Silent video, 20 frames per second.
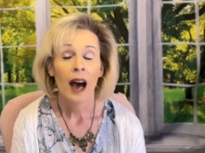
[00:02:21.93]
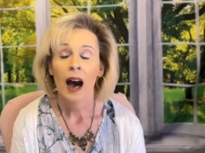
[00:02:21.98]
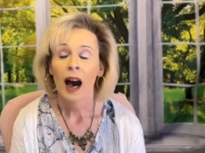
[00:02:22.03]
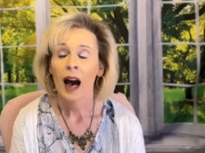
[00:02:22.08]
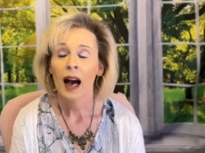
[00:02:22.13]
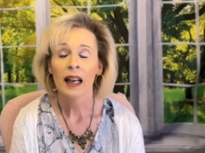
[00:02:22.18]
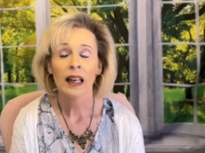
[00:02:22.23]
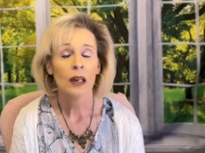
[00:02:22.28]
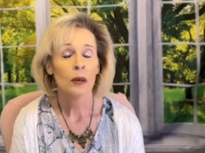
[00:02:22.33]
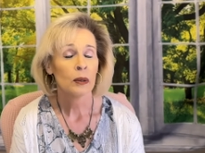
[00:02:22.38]

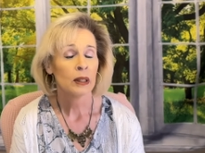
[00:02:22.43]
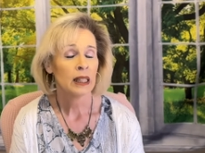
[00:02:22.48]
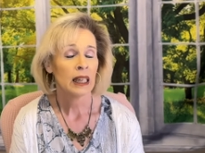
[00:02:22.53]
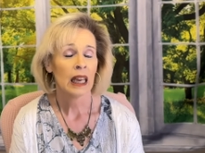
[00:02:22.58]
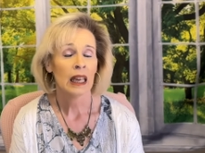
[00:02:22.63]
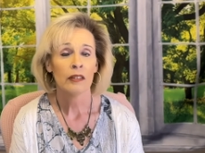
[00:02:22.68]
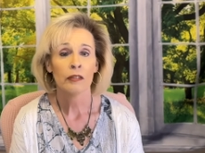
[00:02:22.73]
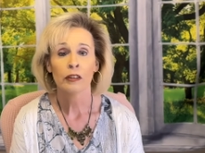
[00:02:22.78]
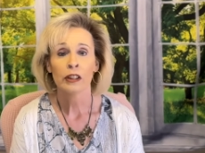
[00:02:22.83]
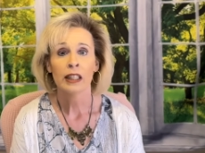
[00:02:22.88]
I go in
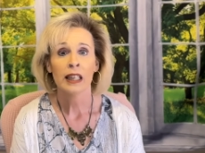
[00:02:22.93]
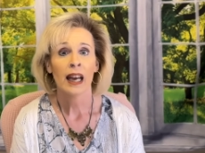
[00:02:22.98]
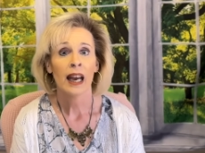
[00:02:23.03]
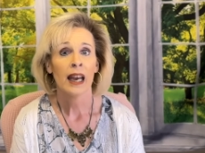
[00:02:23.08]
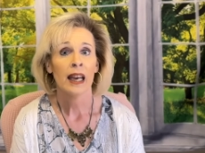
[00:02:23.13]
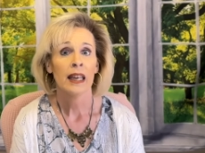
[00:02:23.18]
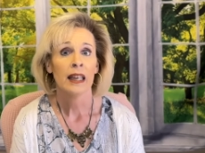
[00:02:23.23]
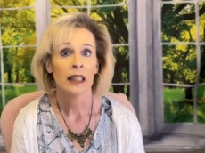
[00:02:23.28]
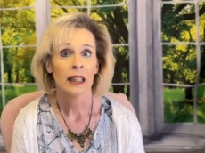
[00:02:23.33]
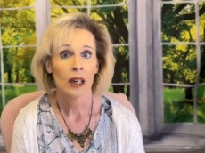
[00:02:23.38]
every
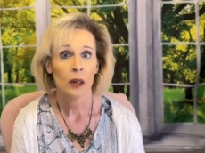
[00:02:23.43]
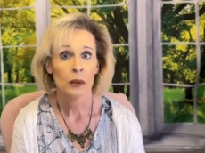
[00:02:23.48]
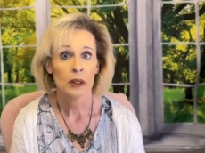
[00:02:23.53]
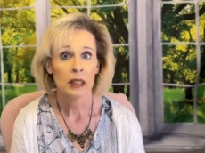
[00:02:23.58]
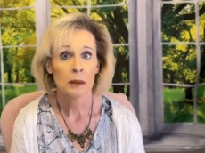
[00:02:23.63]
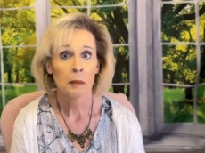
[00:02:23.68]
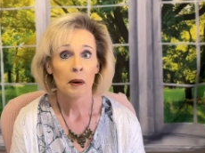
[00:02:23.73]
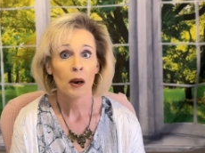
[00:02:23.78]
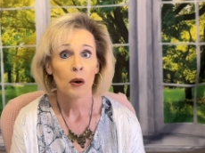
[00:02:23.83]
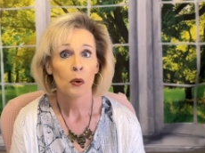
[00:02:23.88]
day and go into
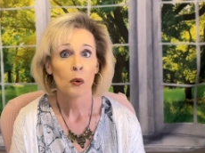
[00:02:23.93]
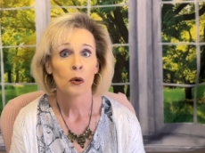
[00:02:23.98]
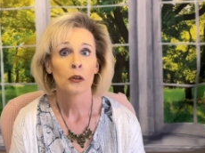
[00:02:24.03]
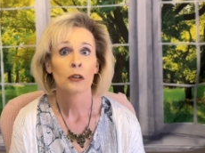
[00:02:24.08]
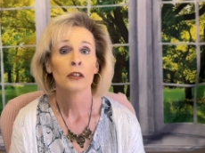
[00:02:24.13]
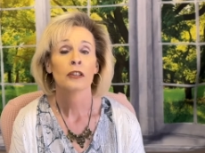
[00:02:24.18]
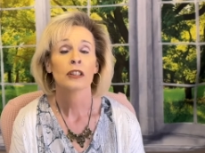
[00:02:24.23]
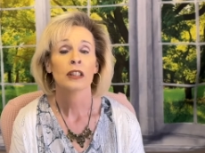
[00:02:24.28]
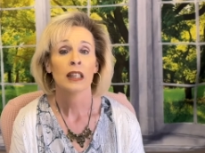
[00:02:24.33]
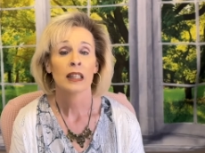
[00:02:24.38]
my
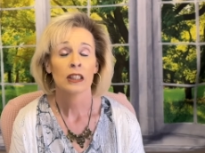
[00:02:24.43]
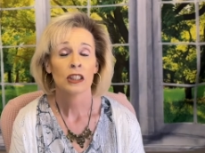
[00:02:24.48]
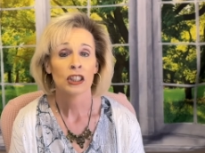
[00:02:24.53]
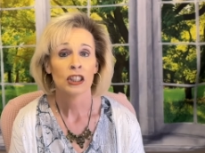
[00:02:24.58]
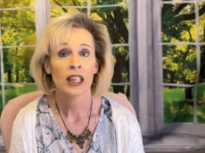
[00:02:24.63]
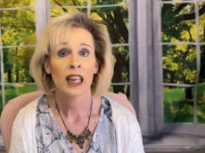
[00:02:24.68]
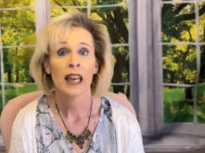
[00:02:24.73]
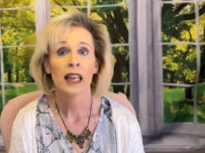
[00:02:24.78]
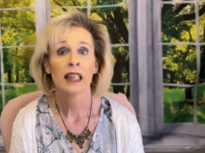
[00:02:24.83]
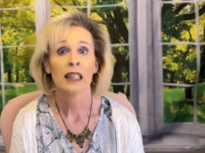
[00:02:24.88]
orders and
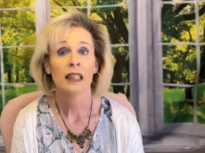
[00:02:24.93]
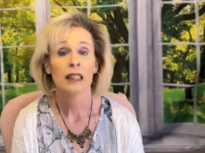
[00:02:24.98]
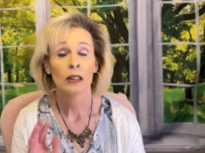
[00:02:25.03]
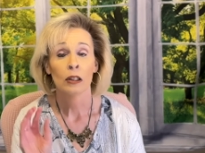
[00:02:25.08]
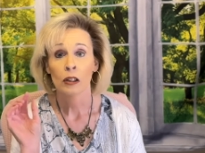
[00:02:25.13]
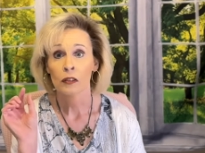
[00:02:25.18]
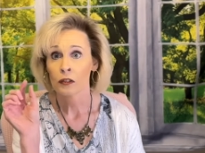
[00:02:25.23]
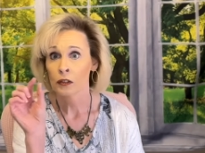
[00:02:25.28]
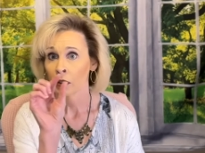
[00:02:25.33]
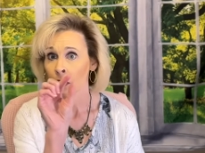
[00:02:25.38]
check and
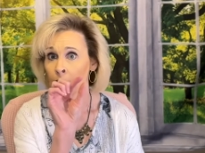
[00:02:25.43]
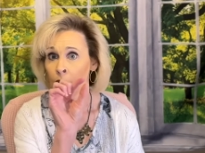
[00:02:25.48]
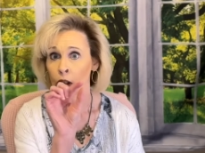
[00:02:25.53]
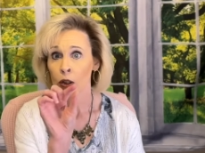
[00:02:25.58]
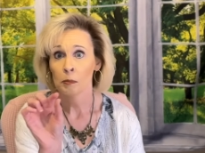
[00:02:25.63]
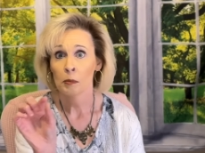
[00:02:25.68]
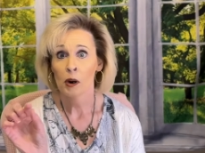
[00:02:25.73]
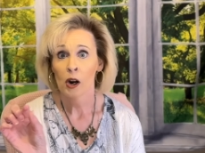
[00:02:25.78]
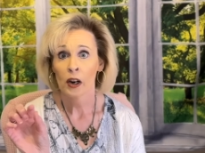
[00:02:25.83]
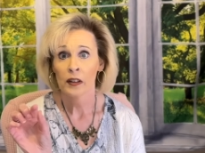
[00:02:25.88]
look for the
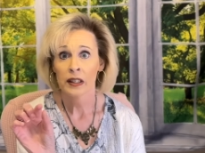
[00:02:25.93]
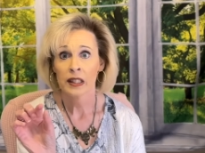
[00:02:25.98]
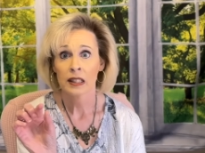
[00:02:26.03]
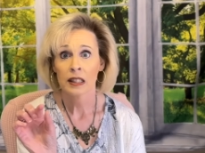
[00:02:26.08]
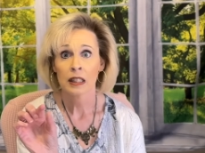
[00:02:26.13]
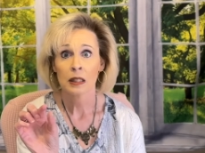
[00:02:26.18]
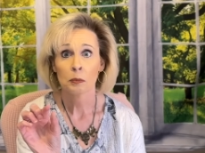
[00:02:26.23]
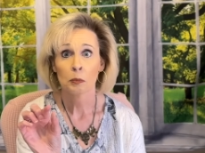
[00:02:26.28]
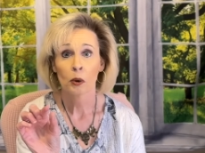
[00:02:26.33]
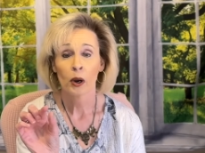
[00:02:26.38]
little bar that
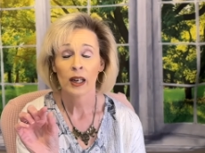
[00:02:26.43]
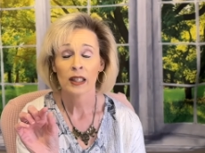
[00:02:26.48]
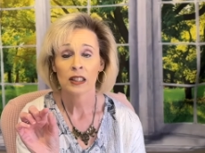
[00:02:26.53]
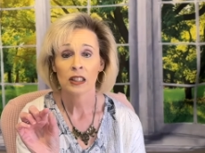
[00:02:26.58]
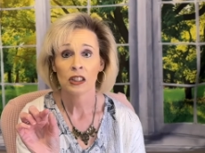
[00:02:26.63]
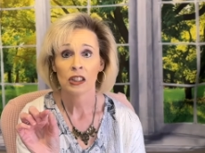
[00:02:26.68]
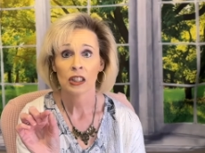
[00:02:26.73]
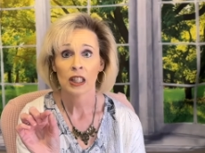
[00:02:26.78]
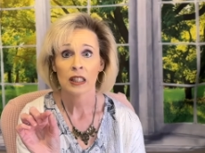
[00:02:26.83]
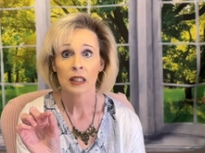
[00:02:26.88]
says price
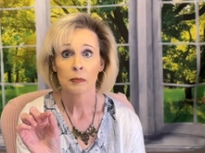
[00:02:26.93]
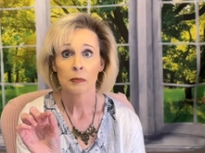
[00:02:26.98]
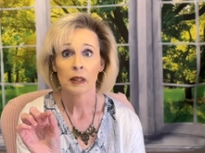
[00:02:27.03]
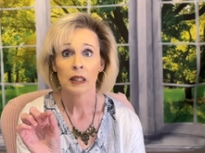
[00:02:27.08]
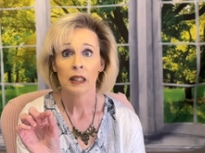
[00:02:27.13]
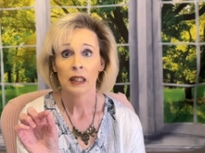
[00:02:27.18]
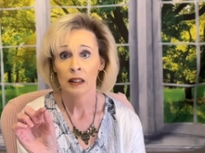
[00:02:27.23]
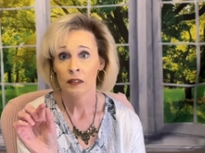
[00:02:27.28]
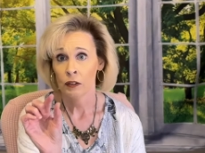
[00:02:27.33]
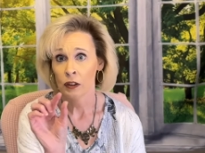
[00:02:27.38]
adjustment.
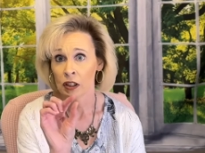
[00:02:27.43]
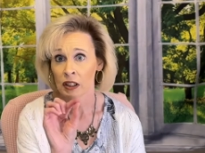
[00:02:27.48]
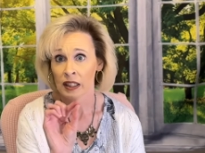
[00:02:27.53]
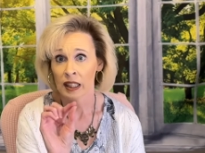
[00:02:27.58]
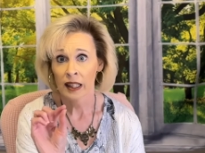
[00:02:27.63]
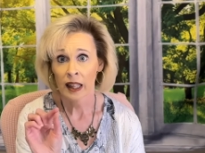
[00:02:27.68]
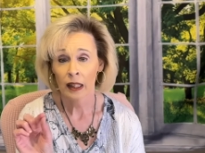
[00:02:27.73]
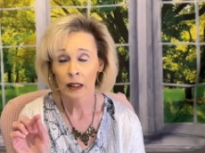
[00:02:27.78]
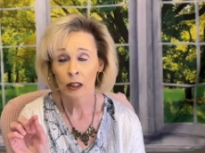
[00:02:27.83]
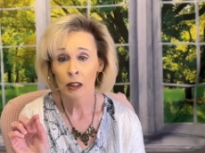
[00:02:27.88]
And if you see
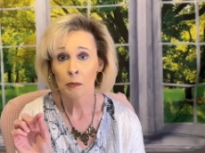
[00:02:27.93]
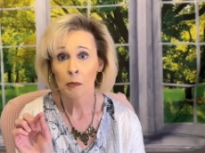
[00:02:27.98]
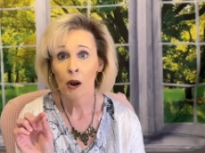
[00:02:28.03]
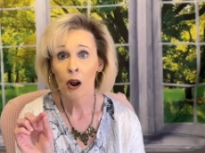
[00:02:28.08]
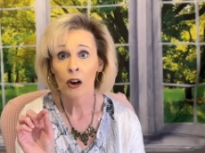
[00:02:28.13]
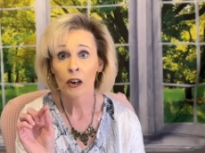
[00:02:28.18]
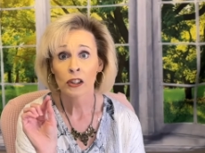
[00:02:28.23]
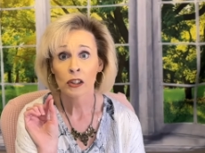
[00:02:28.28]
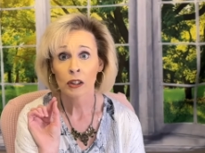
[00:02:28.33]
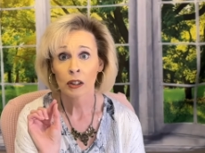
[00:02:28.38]
that little
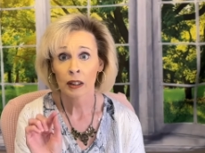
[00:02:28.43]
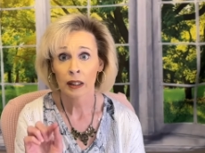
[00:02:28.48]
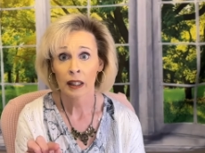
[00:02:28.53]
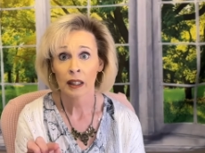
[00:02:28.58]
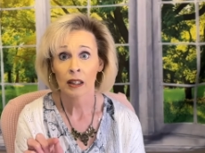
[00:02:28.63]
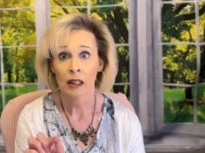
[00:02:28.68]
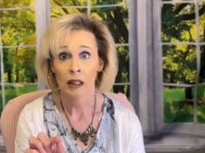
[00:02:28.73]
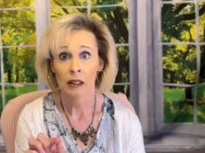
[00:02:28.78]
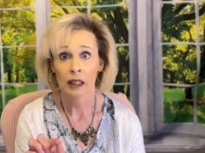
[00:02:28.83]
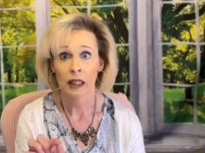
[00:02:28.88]
bar, you click
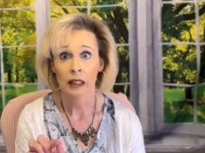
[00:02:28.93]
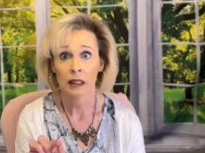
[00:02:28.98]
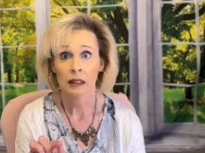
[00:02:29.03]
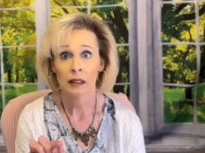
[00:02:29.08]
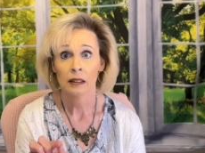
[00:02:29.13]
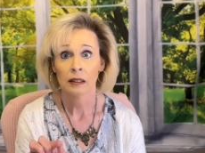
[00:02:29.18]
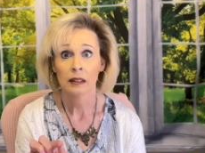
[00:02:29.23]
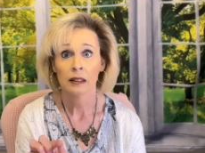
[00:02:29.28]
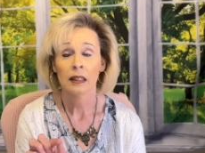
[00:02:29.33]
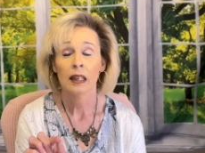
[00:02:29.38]
on it.